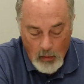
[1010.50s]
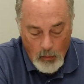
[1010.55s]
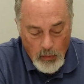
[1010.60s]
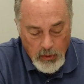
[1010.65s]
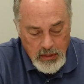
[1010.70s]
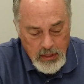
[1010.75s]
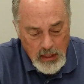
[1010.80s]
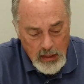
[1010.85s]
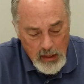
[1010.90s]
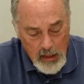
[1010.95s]

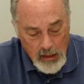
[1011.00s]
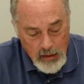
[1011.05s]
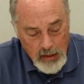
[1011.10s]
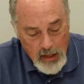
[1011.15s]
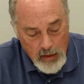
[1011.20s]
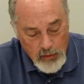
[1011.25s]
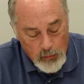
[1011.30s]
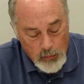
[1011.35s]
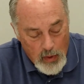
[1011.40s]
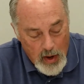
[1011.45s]
we see
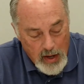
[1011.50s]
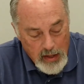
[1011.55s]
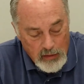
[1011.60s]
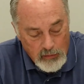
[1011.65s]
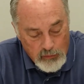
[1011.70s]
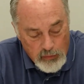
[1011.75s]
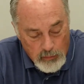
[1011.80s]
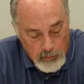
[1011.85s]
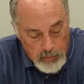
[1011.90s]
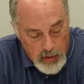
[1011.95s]
another
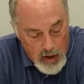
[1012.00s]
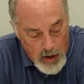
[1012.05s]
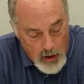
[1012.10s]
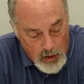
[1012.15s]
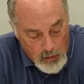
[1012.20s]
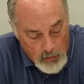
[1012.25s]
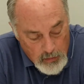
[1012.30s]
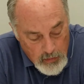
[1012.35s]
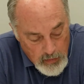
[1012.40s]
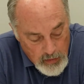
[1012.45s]
writing from
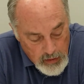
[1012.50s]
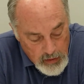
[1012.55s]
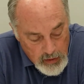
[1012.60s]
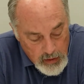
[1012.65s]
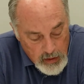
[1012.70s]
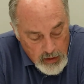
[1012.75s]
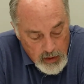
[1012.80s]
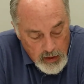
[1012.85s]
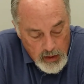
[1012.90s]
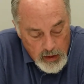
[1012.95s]
Paul.
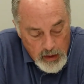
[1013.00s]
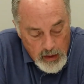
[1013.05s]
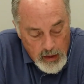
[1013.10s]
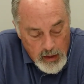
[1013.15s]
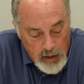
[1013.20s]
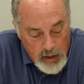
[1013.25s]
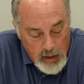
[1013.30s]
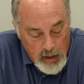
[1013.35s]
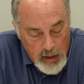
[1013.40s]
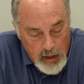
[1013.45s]

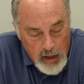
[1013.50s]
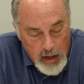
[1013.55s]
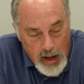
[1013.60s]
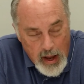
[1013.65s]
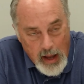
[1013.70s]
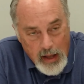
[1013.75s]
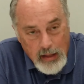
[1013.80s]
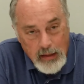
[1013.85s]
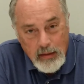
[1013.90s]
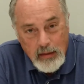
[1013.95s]

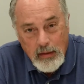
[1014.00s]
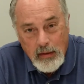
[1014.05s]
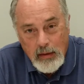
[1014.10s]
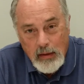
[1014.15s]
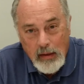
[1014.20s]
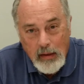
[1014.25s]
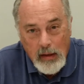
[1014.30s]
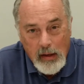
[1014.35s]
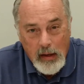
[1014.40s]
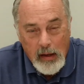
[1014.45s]

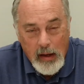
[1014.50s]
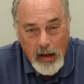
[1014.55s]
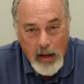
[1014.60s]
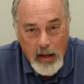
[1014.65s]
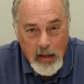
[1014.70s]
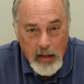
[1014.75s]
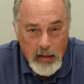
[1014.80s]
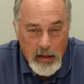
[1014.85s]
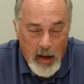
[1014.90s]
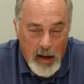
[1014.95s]
And
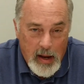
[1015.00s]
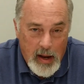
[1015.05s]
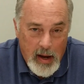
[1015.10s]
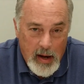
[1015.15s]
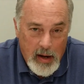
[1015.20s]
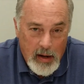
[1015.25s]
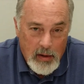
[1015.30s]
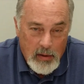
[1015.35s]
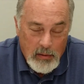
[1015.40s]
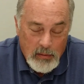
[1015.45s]
in
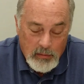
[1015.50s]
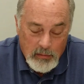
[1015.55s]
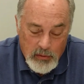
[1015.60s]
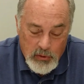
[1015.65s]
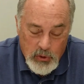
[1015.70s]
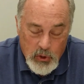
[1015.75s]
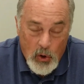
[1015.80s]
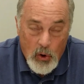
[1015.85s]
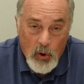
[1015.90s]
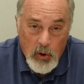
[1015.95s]
our
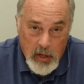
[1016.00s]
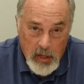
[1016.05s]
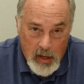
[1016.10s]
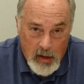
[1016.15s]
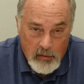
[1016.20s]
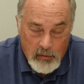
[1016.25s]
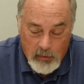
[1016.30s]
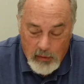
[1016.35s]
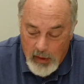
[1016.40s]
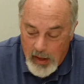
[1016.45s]

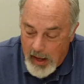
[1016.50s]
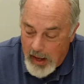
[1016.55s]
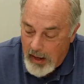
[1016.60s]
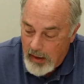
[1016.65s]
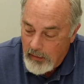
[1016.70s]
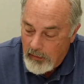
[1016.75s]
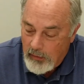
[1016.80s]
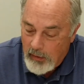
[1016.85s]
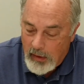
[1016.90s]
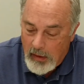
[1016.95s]
journey of
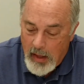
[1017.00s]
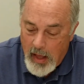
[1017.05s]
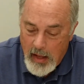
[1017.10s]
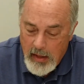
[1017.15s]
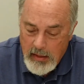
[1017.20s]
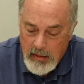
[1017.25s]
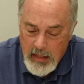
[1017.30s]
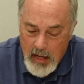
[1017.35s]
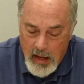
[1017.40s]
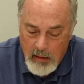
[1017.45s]
life, a
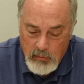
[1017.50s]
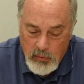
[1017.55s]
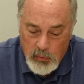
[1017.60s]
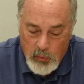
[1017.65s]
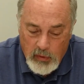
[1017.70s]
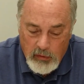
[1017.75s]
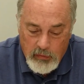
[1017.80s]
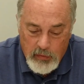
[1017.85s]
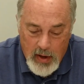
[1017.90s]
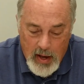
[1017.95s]
lot of times
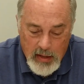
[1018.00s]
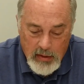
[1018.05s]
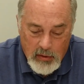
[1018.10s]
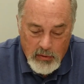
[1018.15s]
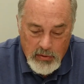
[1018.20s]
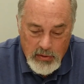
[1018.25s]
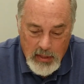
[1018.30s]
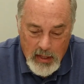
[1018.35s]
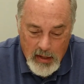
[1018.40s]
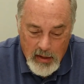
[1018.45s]
we find
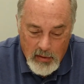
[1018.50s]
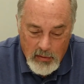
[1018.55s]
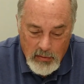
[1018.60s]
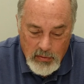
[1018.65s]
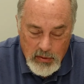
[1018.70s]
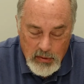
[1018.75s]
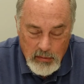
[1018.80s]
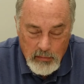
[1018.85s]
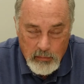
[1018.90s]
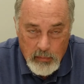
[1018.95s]

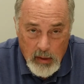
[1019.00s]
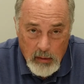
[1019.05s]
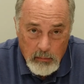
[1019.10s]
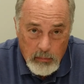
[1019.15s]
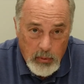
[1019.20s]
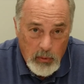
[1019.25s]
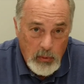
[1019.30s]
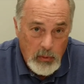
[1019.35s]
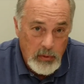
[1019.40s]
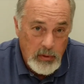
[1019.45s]
ourselves
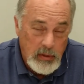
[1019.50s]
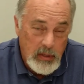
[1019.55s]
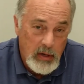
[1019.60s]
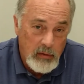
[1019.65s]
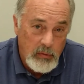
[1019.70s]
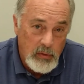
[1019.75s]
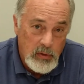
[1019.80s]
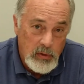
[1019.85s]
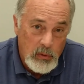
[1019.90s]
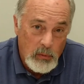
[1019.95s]
being pulled in
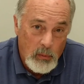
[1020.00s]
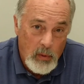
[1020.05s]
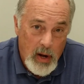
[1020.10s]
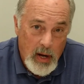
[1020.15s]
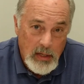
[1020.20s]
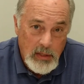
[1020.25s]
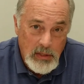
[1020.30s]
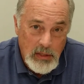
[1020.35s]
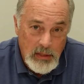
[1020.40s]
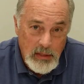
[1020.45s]
different
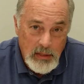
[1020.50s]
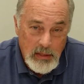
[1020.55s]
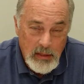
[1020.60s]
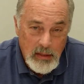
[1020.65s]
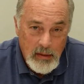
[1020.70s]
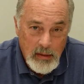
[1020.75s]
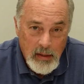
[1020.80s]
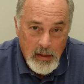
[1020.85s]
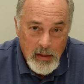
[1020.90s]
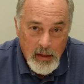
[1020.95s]

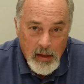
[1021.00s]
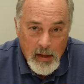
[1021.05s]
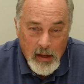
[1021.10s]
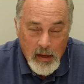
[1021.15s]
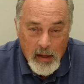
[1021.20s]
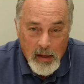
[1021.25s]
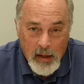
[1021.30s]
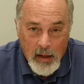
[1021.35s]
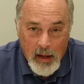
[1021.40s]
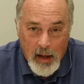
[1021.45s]
directions.
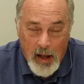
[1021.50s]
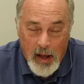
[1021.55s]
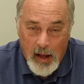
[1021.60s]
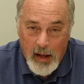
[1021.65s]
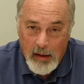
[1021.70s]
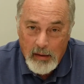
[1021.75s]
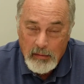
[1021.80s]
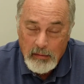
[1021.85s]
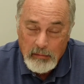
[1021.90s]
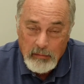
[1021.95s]

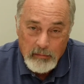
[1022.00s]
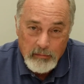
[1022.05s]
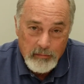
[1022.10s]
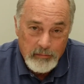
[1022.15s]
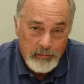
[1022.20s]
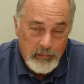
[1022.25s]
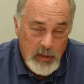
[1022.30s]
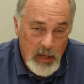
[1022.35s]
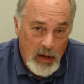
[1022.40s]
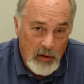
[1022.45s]
Tough
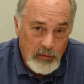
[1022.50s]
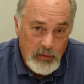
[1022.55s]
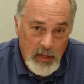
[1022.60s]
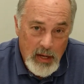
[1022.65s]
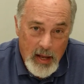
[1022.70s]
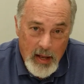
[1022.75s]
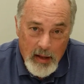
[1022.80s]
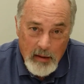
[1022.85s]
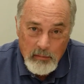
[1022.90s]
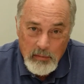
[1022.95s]

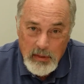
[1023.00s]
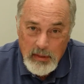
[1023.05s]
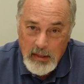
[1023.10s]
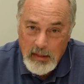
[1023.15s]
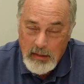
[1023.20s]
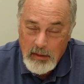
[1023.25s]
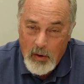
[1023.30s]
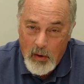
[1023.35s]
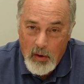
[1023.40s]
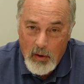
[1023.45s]
times,
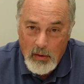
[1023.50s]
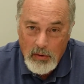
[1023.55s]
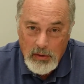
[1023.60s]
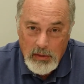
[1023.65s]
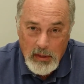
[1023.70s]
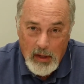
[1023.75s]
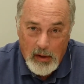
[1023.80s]
it's hard